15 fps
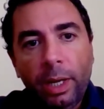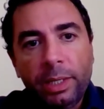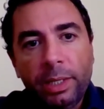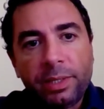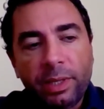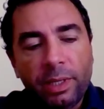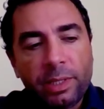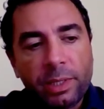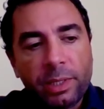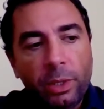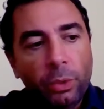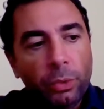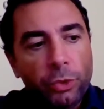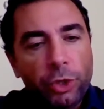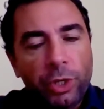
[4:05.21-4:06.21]
It's
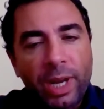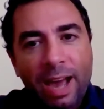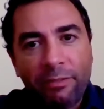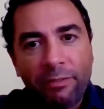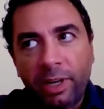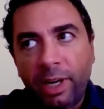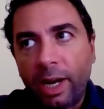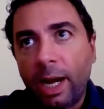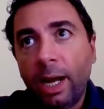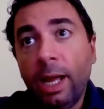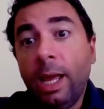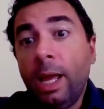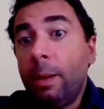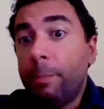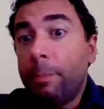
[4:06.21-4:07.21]
huge in Africa,
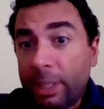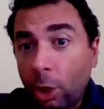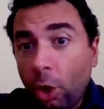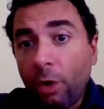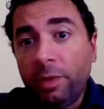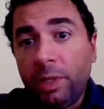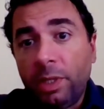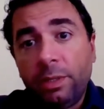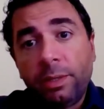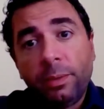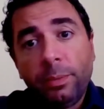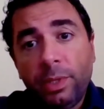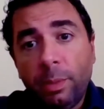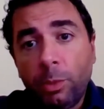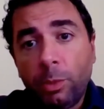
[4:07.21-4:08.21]
but COVID
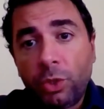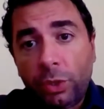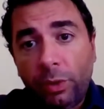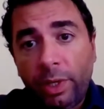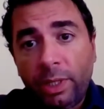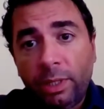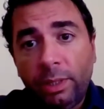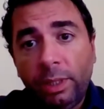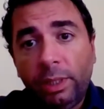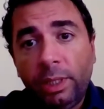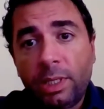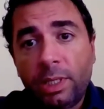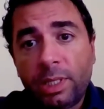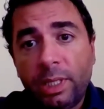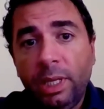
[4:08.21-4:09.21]
demonstrated that
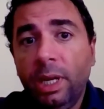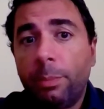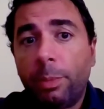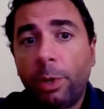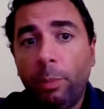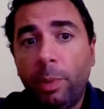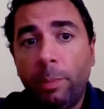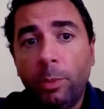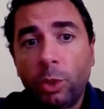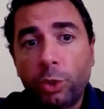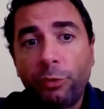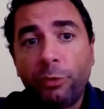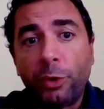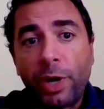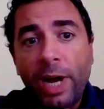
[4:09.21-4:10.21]
it's still a problem
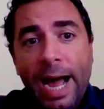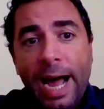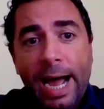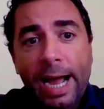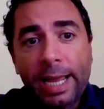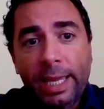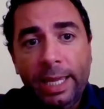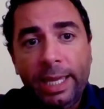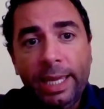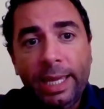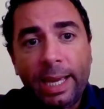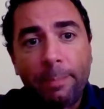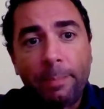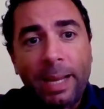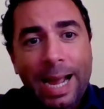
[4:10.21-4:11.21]
also for
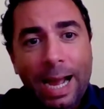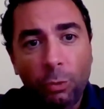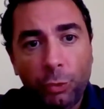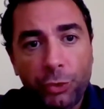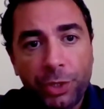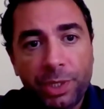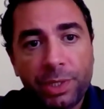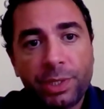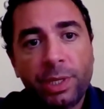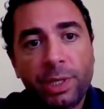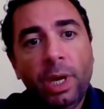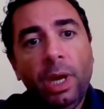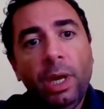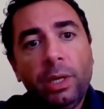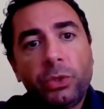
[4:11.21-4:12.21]
high-income countries.